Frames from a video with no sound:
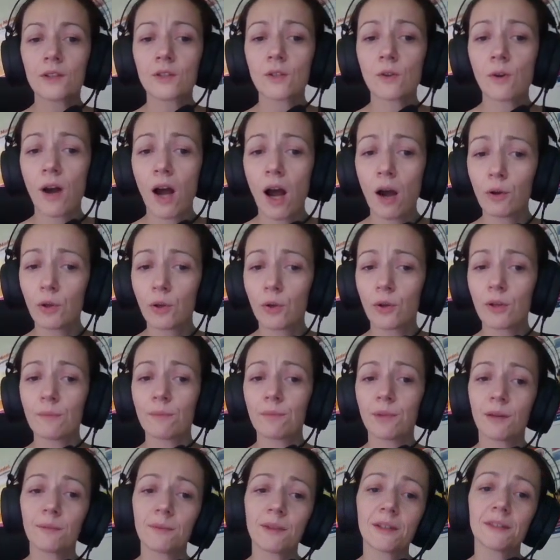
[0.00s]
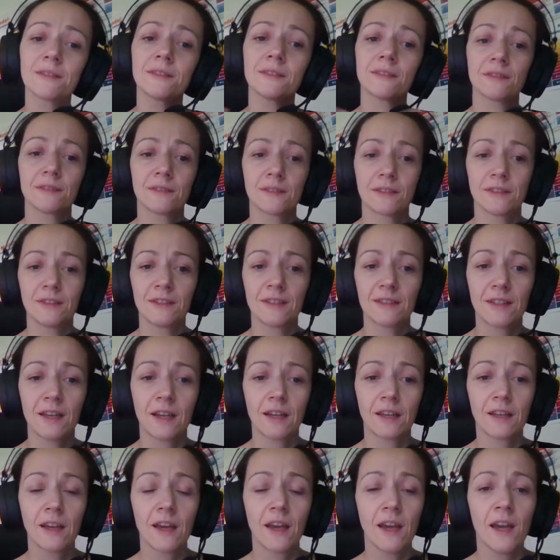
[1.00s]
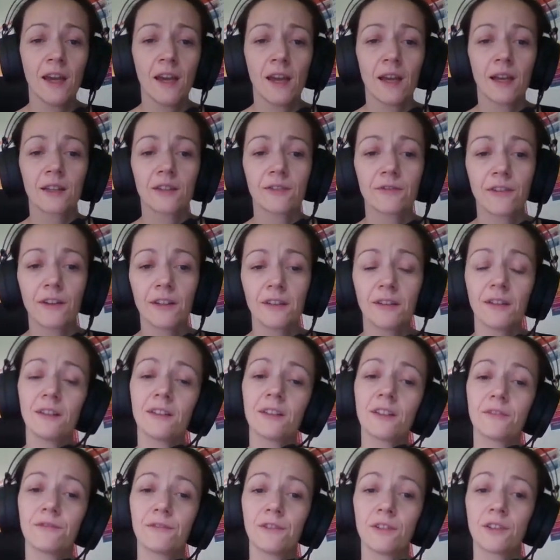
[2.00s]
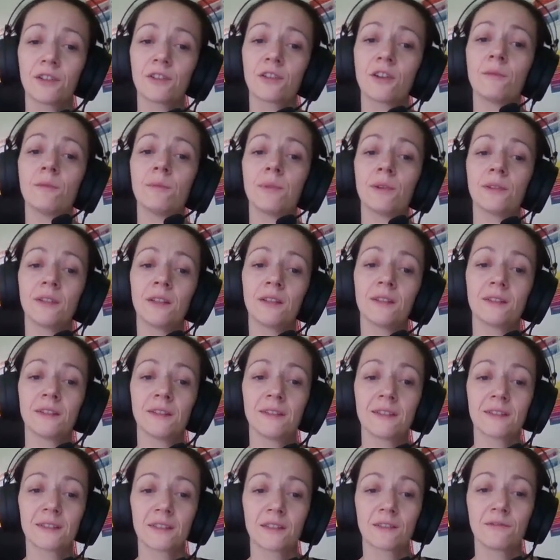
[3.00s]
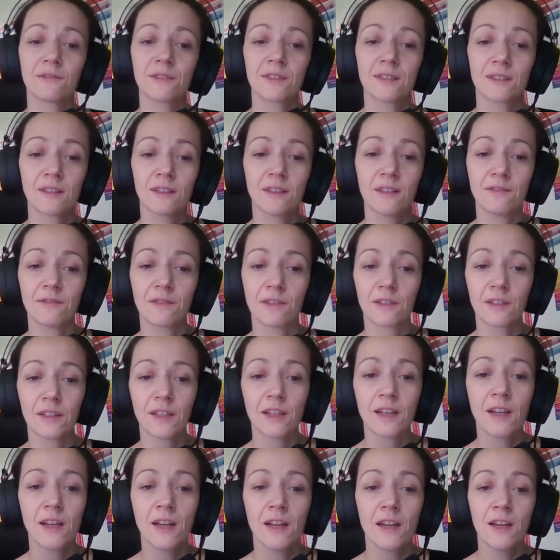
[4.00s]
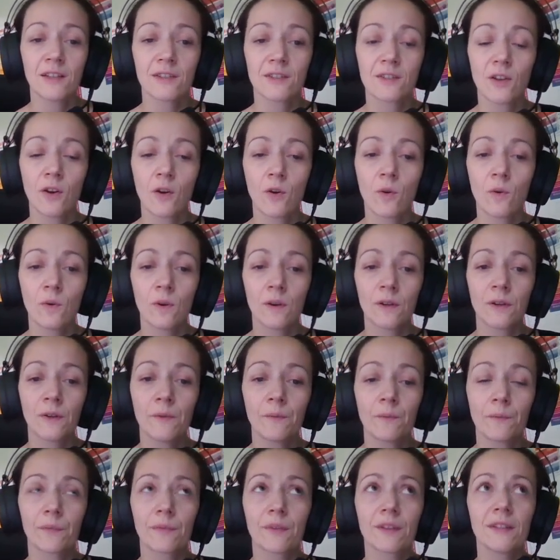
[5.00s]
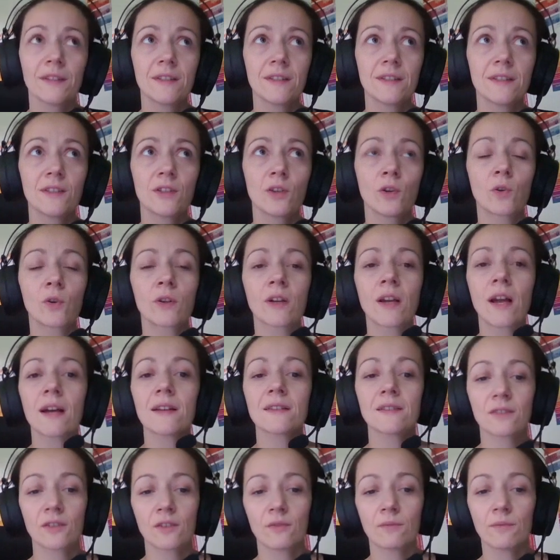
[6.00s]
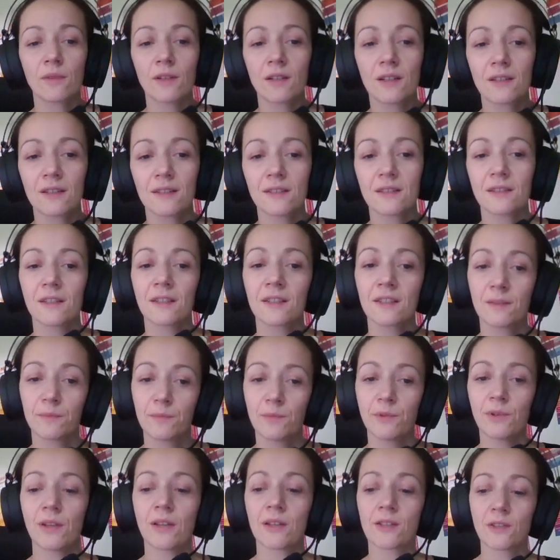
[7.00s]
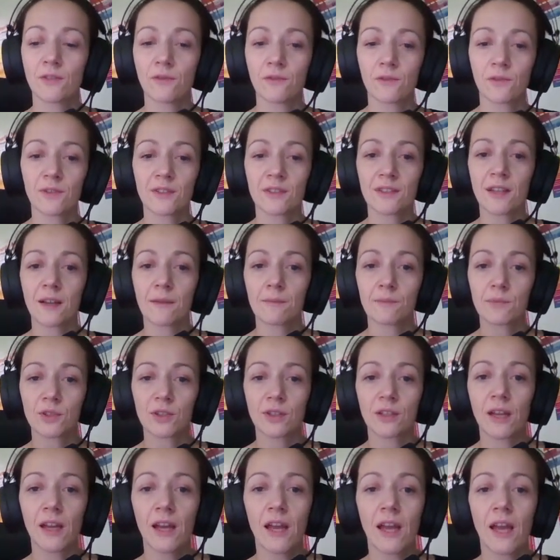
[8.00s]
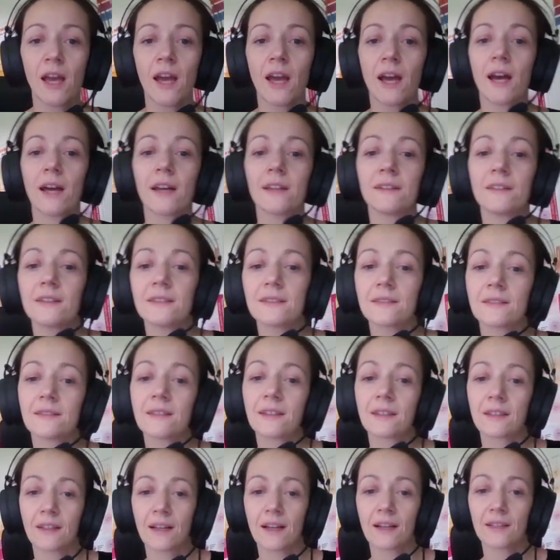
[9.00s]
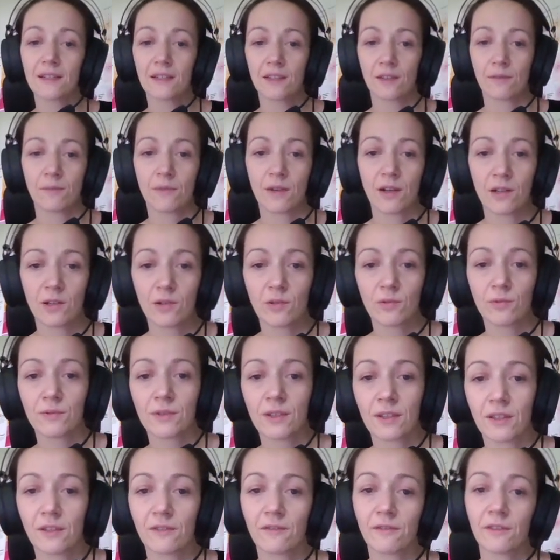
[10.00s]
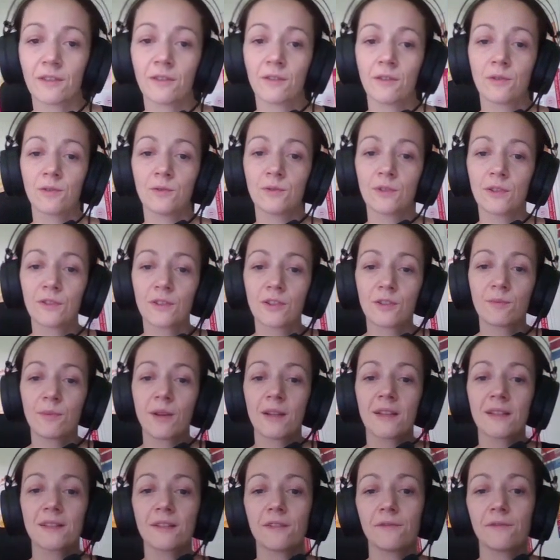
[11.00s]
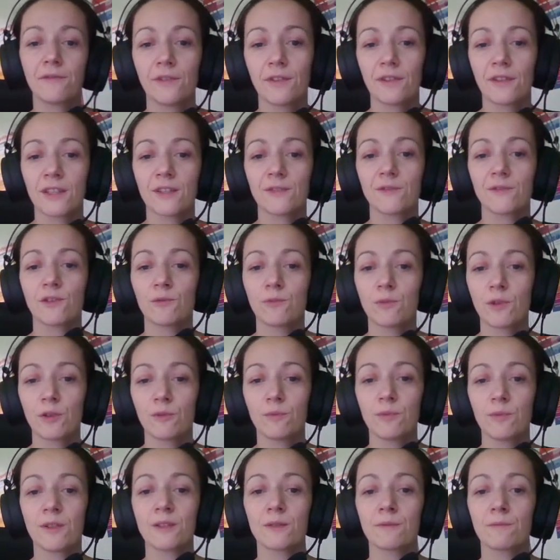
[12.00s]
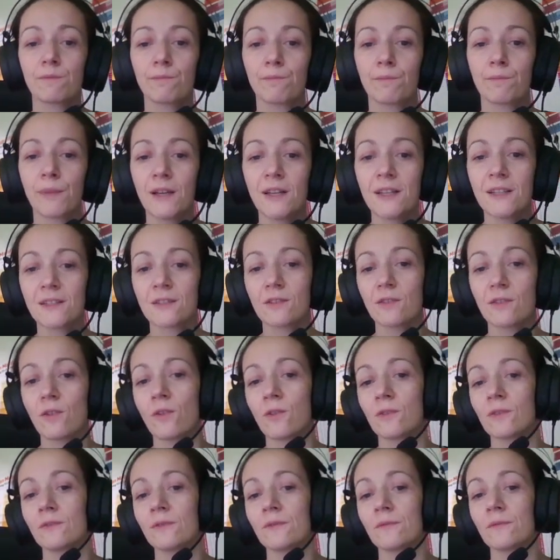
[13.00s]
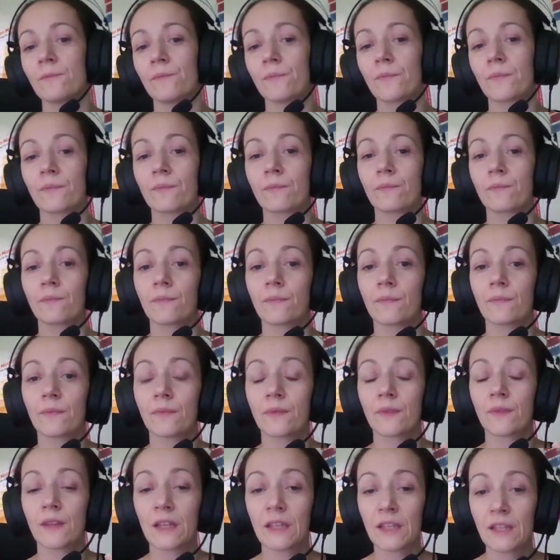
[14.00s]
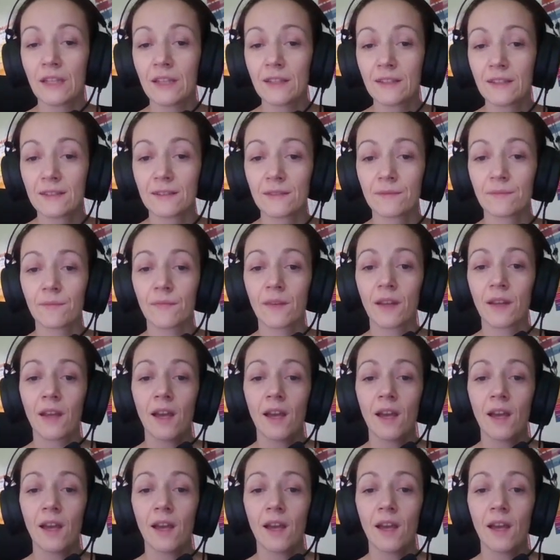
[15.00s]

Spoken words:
So how you implement the design. And finally, the third component is service delivery. So this is your customer's experience of consumption. And this is the customer who determines the Fitness for Purpose based on the needs